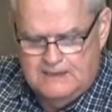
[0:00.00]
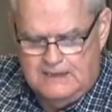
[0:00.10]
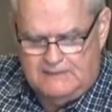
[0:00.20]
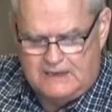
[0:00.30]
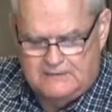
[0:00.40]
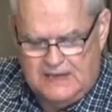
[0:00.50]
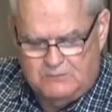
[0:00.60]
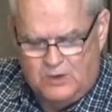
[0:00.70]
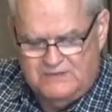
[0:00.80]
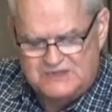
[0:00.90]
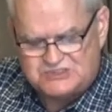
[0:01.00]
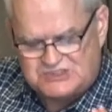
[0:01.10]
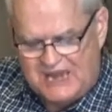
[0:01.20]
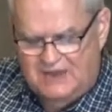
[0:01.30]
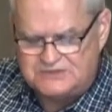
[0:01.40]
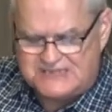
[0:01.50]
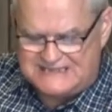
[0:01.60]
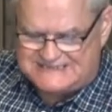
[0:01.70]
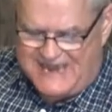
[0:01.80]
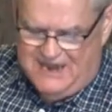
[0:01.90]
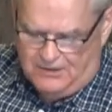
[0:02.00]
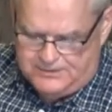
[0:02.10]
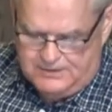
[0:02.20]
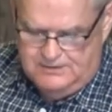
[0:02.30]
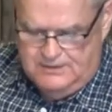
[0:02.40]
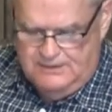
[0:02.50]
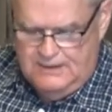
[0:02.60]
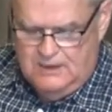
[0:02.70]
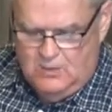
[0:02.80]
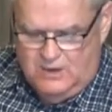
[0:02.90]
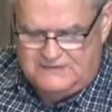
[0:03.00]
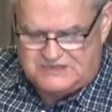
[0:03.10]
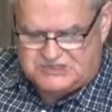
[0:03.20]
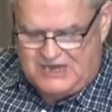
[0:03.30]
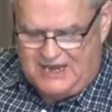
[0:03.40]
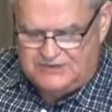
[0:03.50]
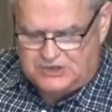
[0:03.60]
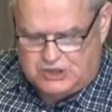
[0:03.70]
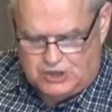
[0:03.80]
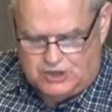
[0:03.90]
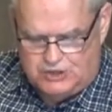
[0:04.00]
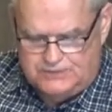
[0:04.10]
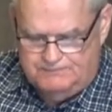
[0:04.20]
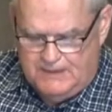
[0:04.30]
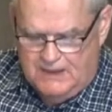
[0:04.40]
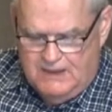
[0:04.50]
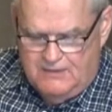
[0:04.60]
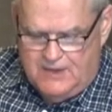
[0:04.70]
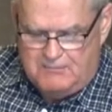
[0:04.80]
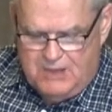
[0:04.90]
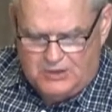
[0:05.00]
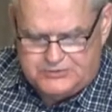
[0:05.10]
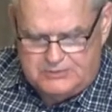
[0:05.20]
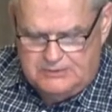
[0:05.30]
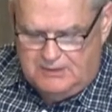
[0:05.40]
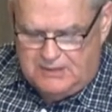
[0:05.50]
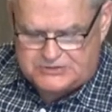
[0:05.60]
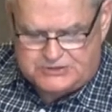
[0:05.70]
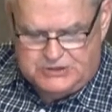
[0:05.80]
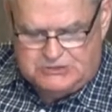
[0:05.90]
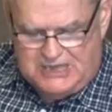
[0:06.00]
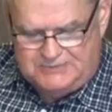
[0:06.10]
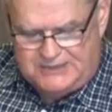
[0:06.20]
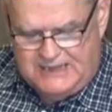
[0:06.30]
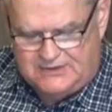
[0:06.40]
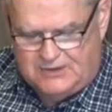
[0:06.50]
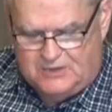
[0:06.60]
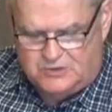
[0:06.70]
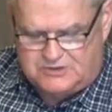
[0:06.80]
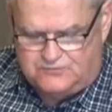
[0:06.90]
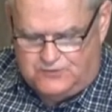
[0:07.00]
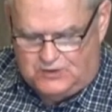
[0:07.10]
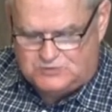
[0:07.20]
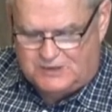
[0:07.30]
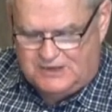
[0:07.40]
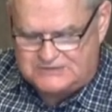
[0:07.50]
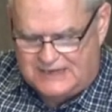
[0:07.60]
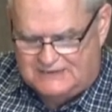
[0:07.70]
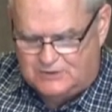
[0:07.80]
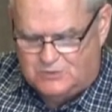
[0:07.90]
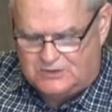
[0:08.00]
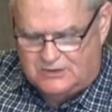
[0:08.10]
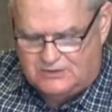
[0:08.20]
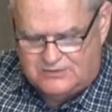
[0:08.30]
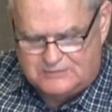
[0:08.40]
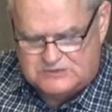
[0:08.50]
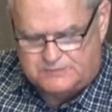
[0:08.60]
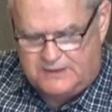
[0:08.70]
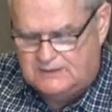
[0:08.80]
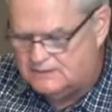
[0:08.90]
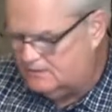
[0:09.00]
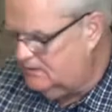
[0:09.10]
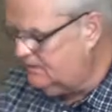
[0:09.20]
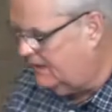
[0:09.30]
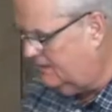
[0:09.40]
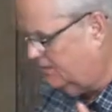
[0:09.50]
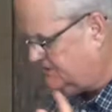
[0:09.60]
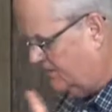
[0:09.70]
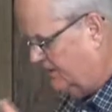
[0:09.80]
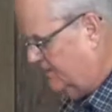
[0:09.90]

And when this sound, say sound, when this sound occurred, the multitude came together and were confused because everyone heard them speak in their own language. Now, wait a